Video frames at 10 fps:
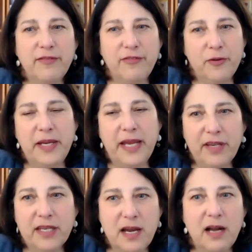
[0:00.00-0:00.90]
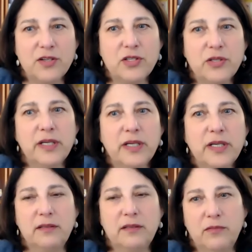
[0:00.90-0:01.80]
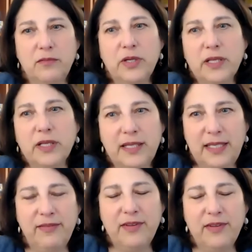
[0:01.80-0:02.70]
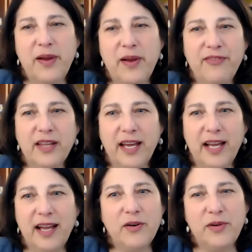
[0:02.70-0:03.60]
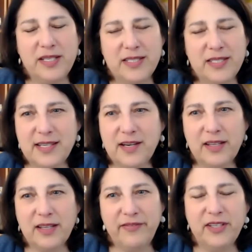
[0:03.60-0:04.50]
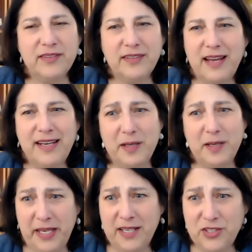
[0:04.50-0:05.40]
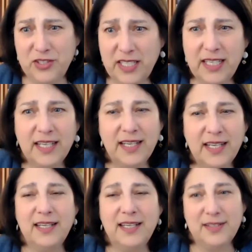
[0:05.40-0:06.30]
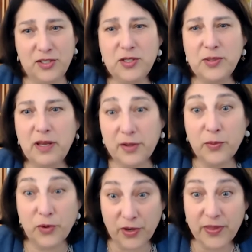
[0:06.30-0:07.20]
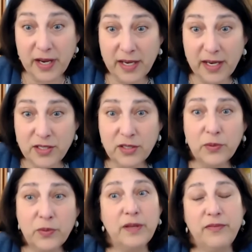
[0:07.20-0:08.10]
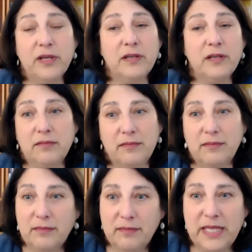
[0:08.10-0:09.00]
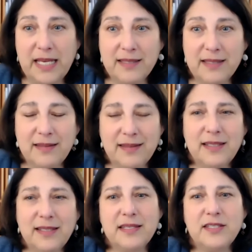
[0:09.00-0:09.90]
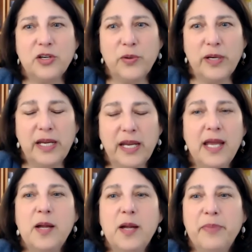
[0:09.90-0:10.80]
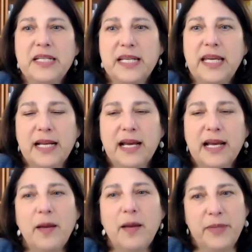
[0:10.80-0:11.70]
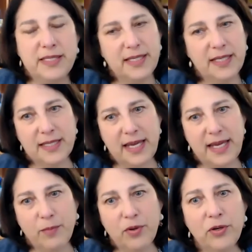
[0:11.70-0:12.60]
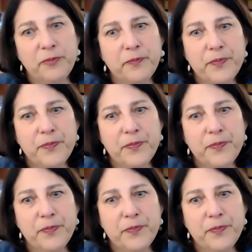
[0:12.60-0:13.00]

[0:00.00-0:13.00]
for me, having a doctorate, really, even though I feel like I don't necessarily feel I need a Ph.D. to do a lot of the work that I do, I feel that degree, but it got me a seat at the table